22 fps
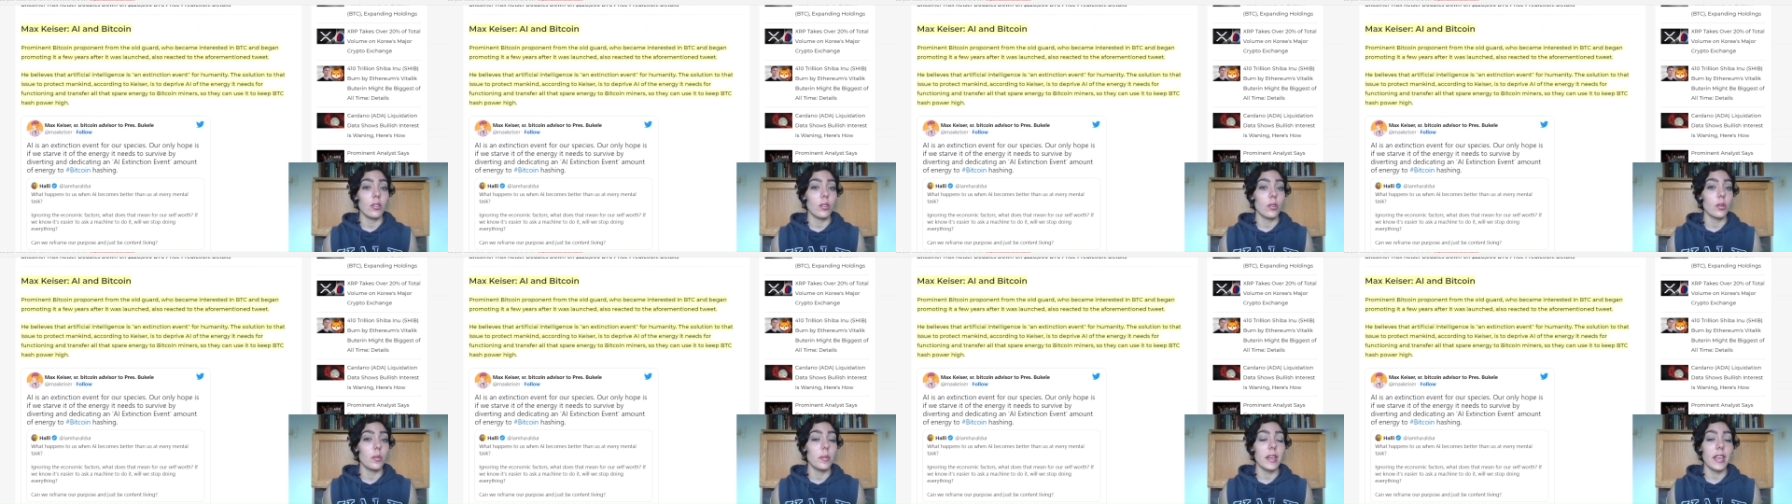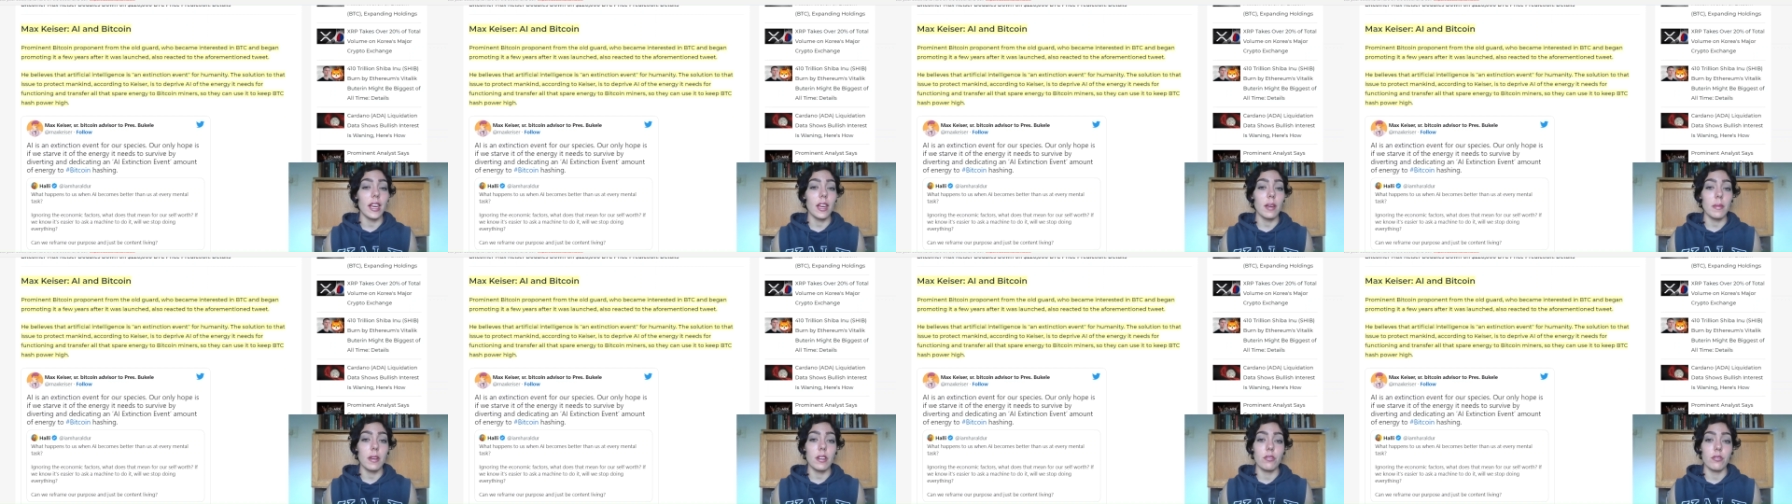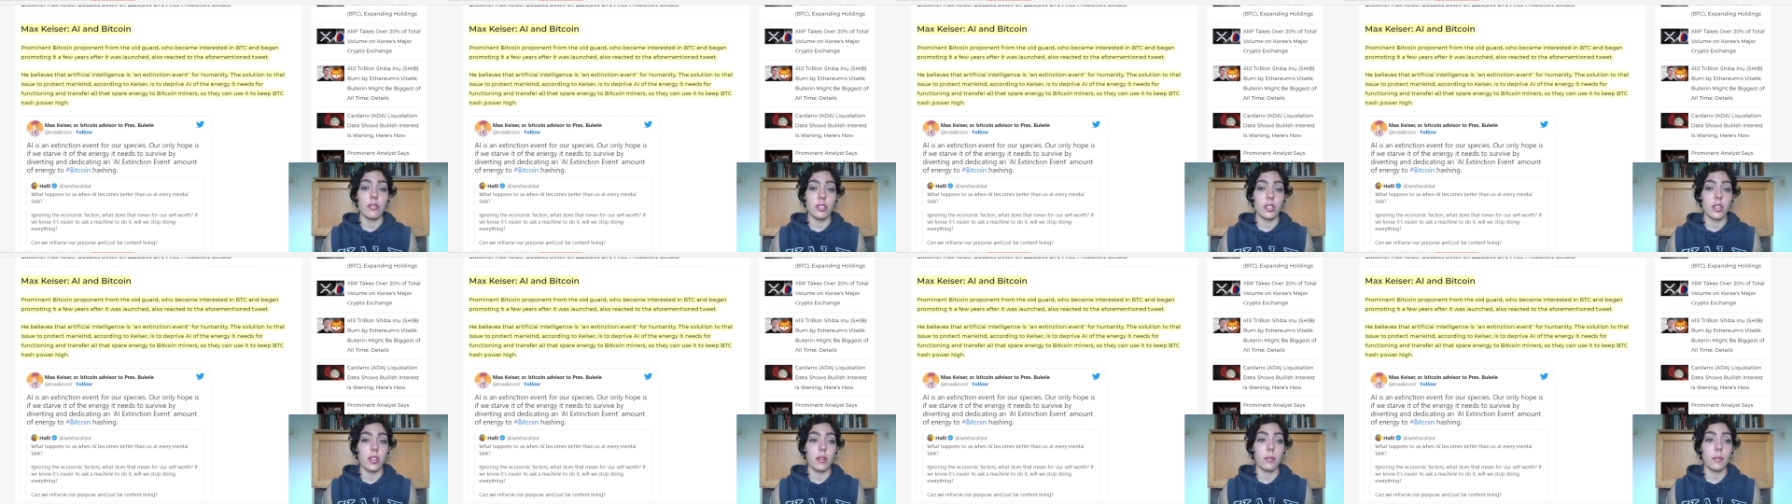who became
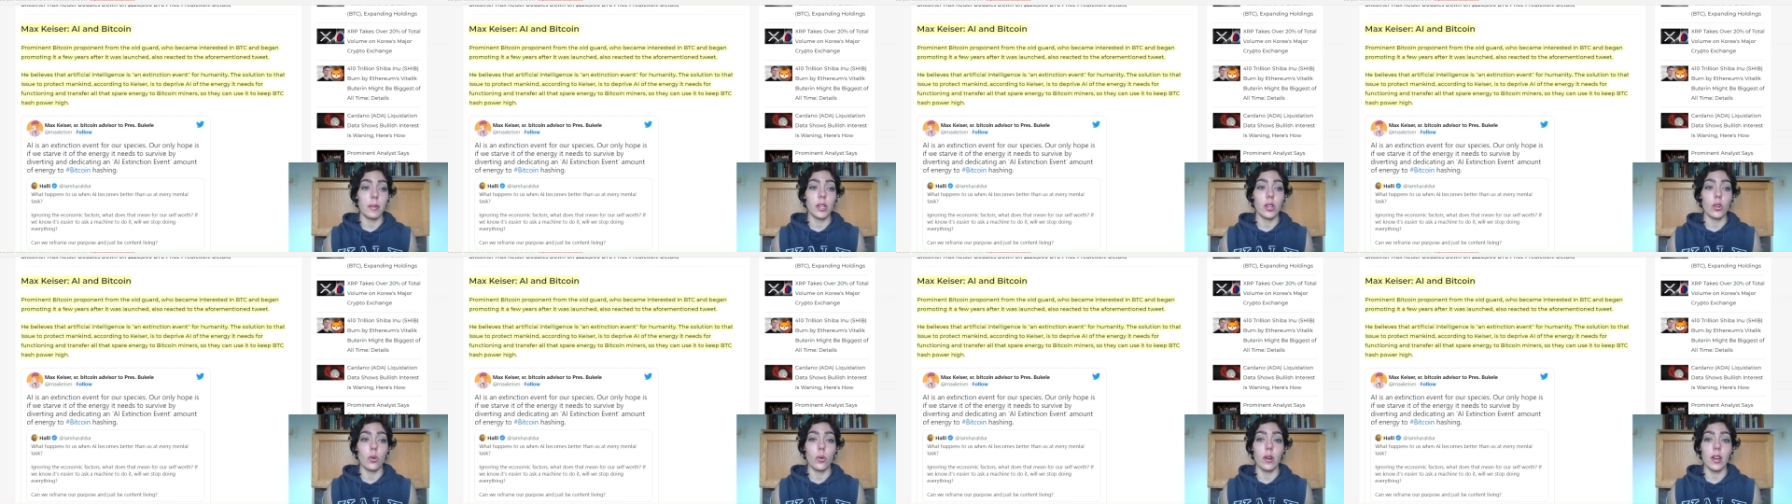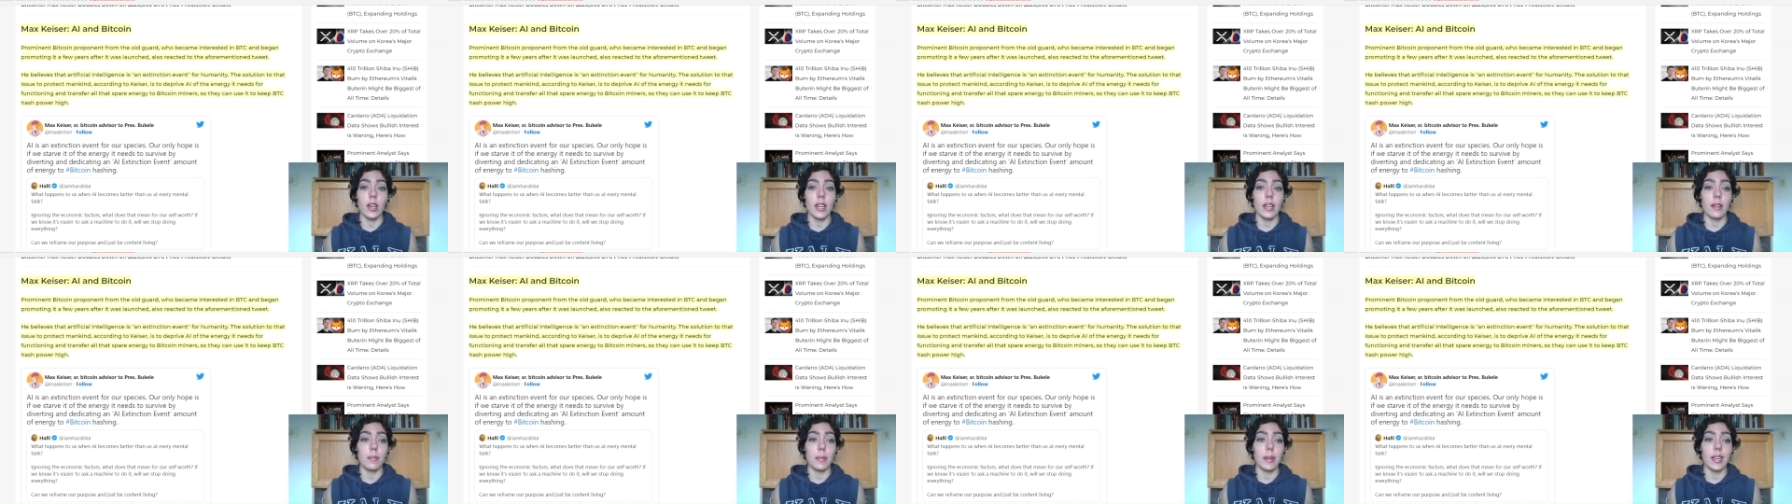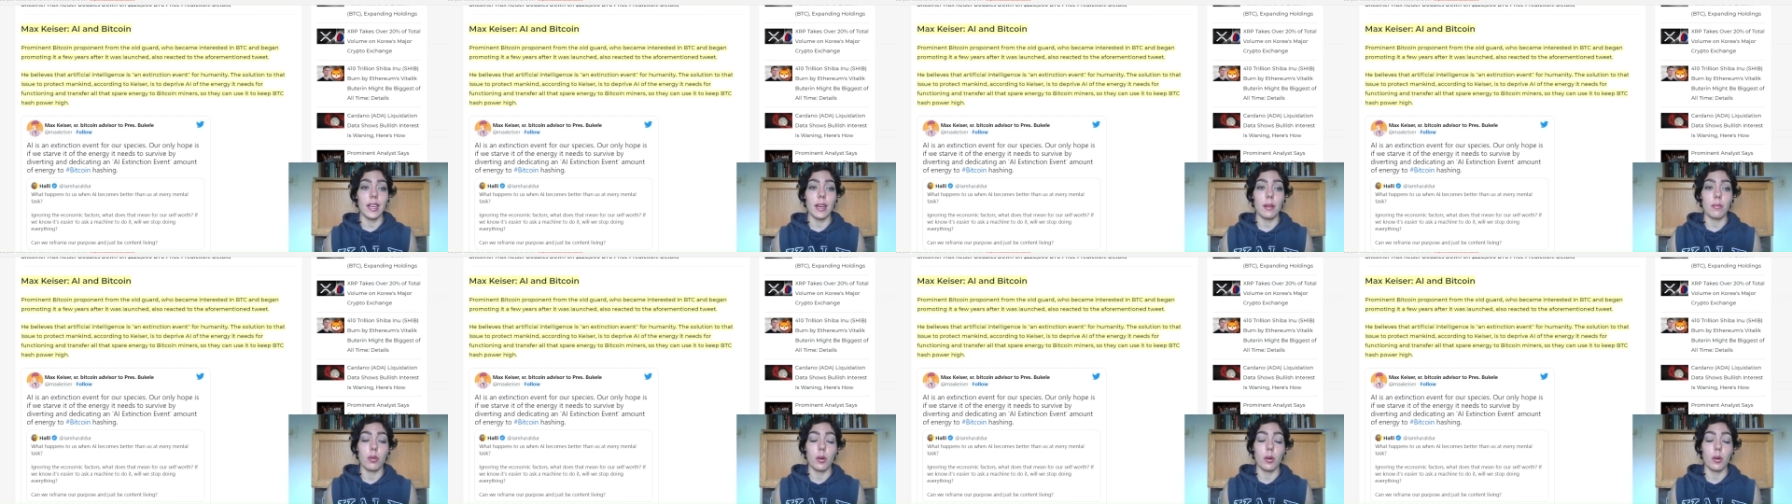interested in Bitcoin and began